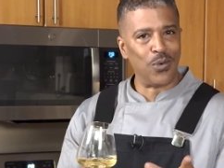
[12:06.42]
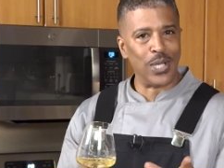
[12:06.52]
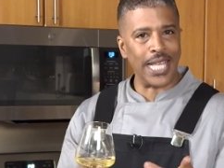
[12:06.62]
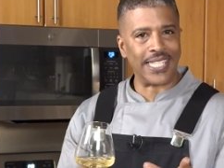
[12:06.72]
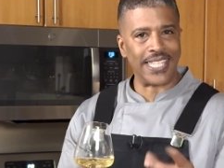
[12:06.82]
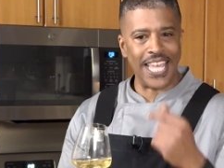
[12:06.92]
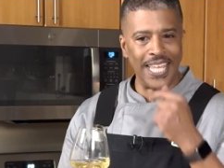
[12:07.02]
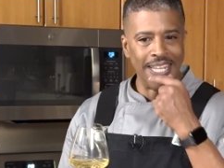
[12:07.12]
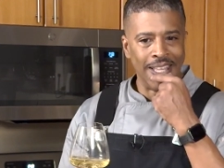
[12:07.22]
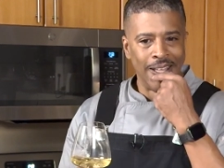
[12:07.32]
when I
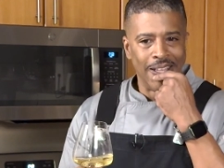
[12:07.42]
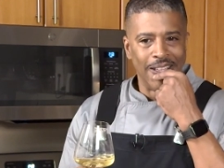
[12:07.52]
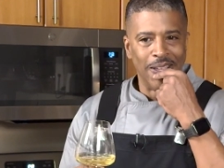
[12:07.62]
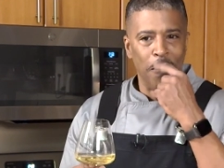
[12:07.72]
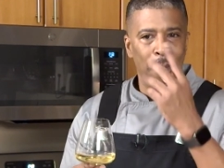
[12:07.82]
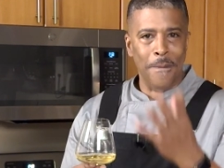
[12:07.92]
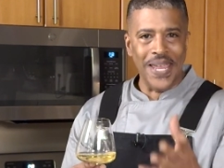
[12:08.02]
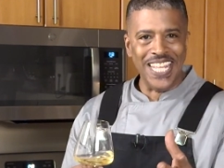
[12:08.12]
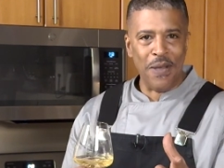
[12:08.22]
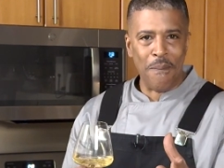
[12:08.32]
said
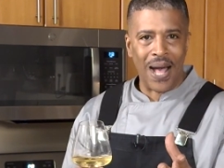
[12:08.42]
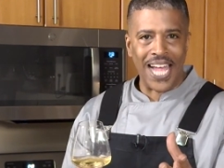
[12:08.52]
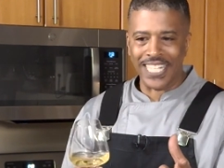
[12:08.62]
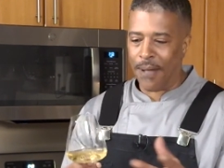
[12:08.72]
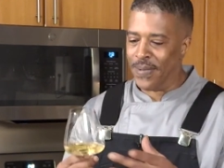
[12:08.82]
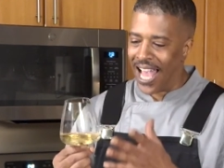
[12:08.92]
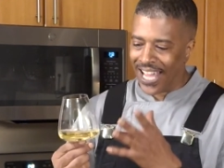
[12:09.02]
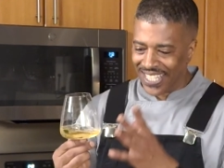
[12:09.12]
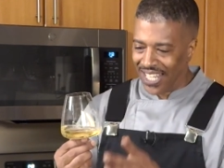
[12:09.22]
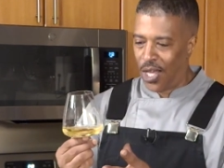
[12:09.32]
medium bodied. I
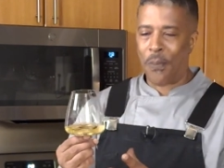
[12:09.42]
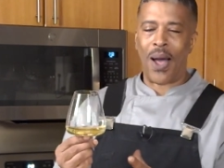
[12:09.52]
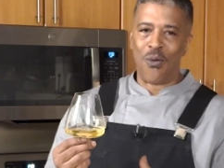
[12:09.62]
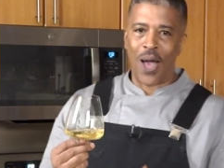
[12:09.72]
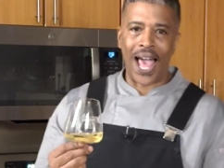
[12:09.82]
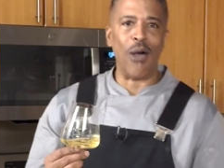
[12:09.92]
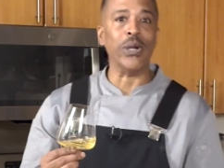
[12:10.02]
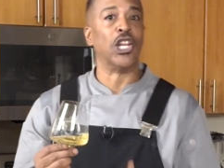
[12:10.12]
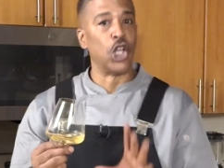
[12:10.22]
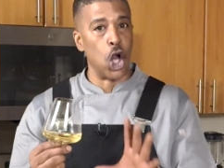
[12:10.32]
could tell by how
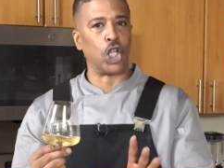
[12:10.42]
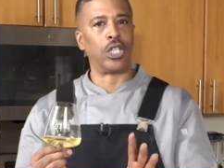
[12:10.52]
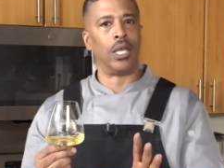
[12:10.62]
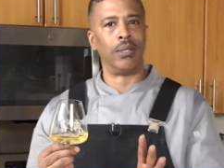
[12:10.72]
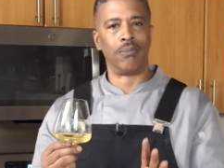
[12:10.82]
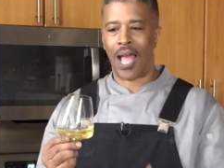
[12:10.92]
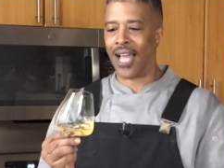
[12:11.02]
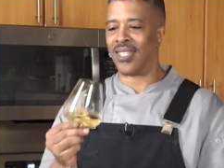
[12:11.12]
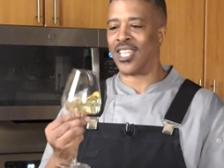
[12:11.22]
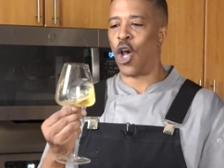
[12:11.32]
it looked. I
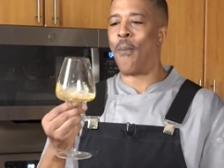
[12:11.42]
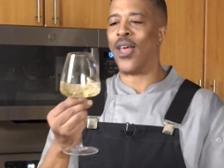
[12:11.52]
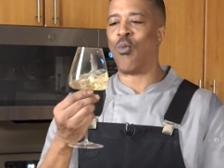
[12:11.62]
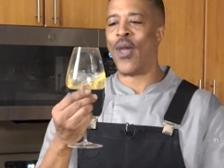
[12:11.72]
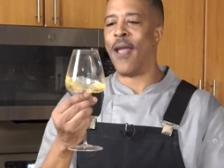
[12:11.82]
could tell by the way